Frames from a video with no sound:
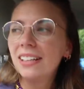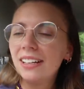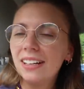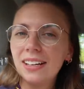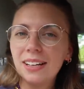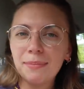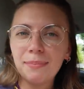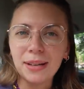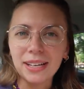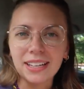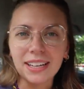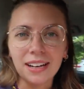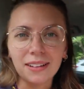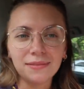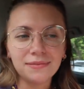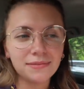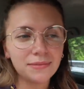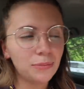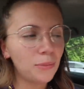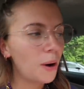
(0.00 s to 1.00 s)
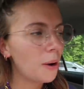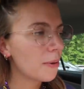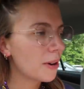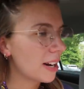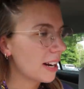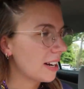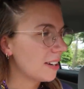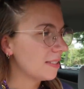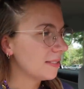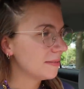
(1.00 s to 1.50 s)
yeah, but yeah out, you know? while we're
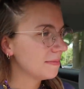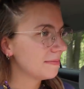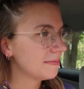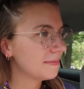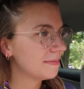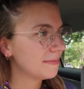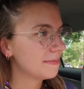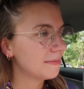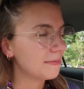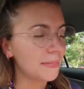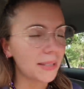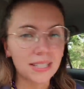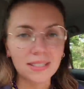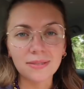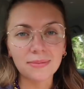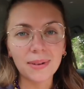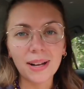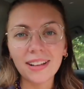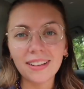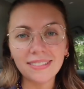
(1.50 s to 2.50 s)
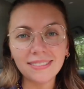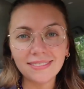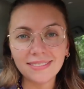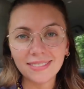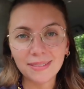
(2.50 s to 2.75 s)
out may as well